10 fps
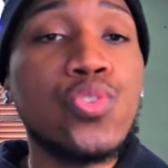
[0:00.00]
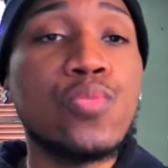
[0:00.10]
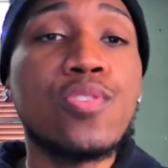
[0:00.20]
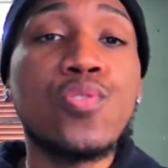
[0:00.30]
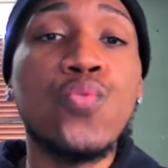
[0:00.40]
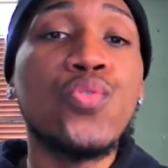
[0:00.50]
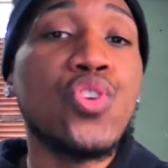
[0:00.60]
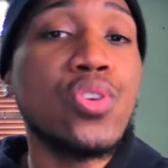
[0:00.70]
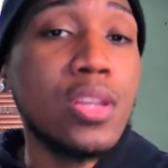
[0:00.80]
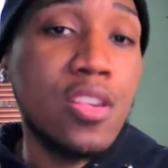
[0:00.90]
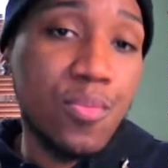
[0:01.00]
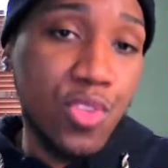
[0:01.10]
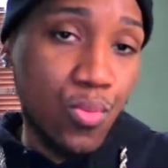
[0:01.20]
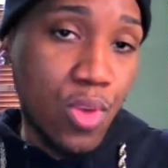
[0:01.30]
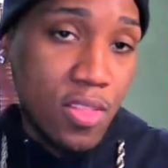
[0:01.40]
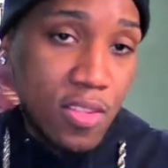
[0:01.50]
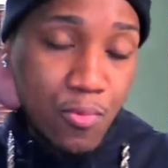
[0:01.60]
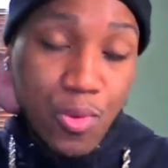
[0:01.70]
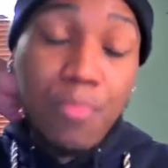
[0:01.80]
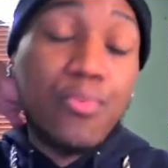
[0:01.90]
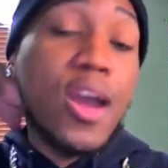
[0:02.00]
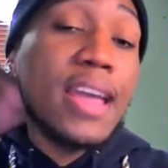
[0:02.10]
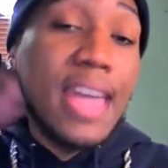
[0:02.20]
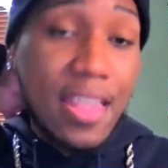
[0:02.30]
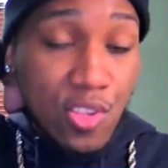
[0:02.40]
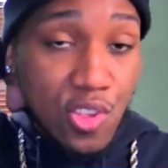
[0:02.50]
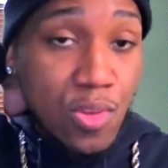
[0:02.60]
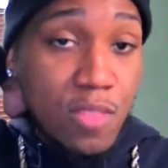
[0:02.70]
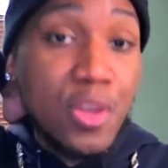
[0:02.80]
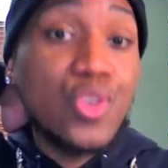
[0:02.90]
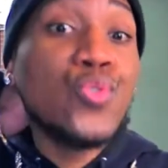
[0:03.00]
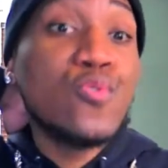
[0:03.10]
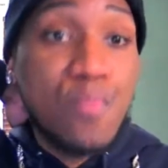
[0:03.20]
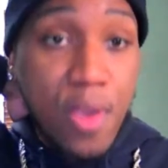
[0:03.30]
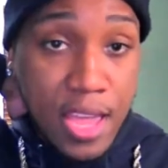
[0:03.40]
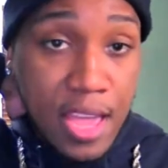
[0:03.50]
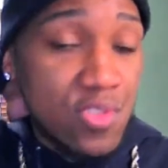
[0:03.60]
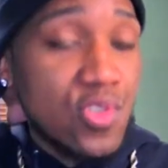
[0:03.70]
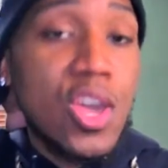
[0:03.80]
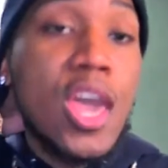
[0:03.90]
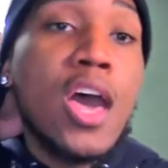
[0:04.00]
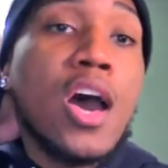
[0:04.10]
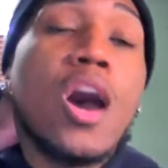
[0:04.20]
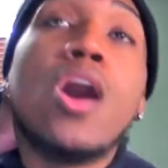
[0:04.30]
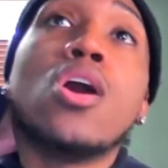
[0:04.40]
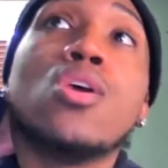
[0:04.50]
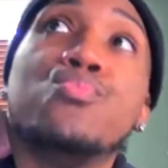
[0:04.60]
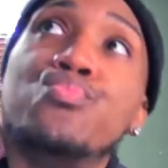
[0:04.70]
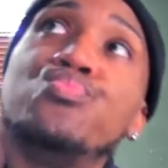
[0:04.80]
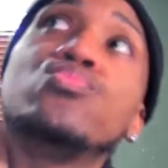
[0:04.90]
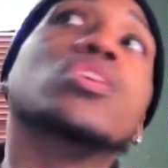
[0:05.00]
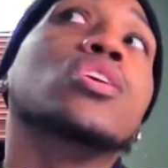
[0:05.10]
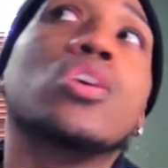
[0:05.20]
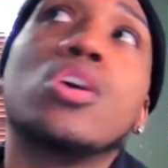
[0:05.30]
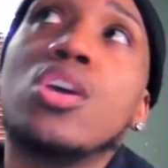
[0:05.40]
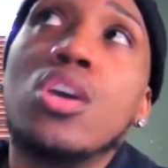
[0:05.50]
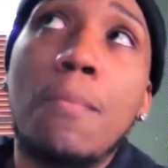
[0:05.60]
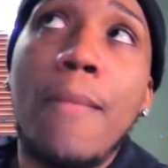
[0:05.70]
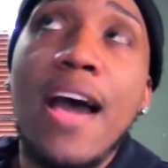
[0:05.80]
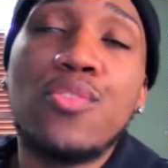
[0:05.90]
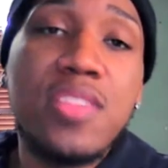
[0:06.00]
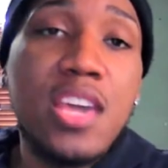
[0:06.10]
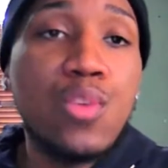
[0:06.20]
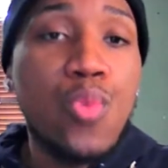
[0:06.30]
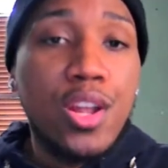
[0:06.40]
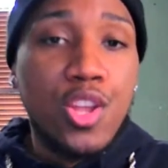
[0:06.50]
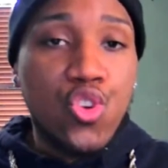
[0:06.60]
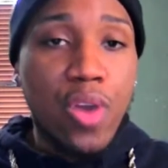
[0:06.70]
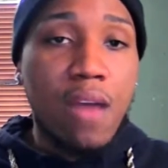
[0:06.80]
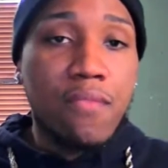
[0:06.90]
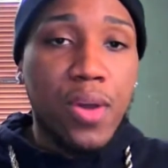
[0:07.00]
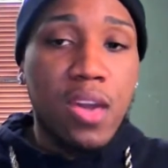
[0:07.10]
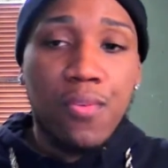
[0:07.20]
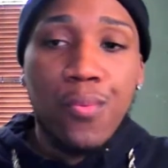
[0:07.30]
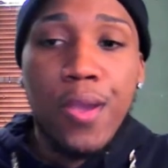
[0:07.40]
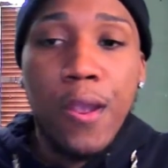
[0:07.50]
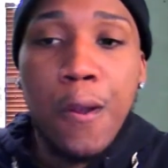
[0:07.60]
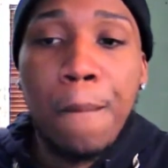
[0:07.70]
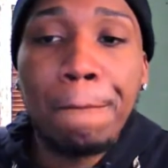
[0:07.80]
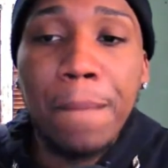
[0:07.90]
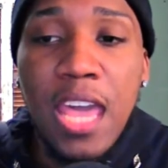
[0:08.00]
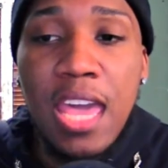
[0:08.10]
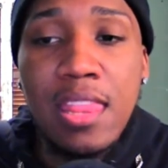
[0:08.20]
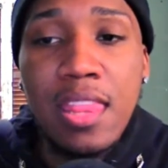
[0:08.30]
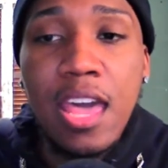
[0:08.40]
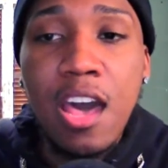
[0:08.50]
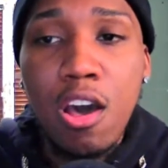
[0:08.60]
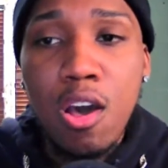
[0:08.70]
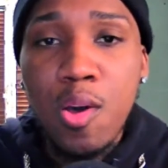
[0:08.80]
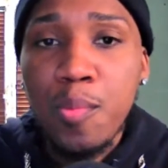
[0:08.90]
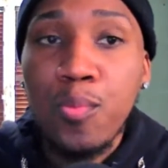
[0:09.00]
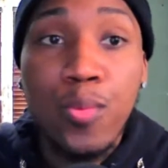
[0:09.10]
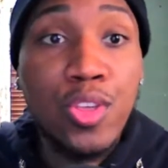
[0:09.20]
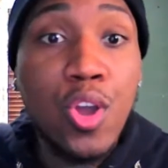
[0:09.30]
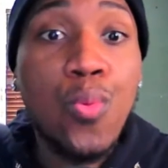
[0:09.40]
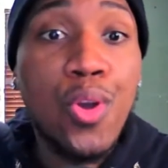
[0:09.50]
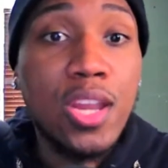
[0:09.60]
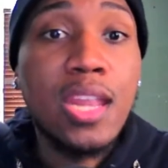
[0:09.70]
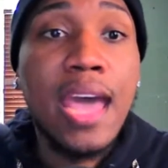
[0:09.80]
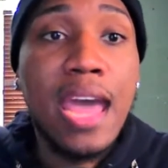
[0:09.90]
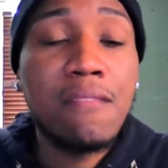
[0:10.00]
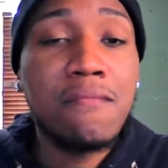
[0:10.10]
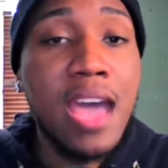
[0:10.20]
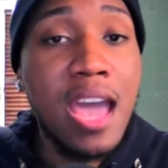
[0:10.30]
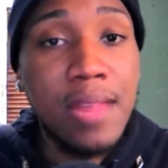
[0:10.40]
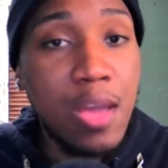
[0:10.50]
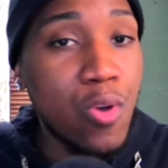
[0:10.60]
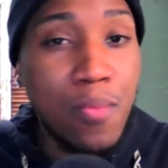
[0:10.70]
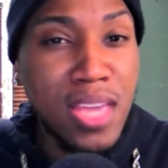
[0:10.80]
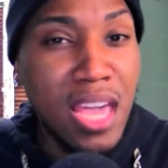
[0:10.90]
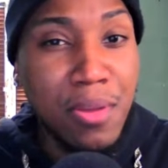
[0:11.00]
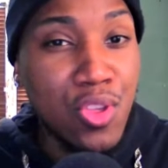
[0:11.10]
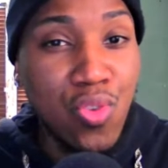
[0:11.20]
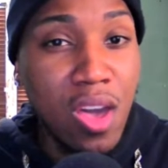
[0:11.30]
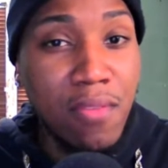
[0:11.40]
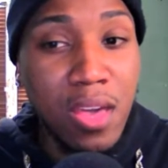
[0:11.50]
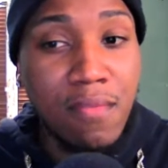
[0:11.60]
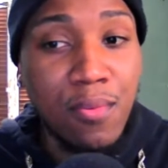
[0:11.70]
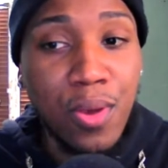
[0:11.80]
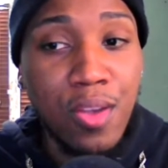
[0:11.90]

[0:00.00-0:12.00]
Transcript: She went to school for journalism. She wanted to well broadcast, and she wanted to be a news broadcaster. Um, Michael said he wanted to travel everywhere and um, with her working a nine to five, they won't be able to travel everywhere.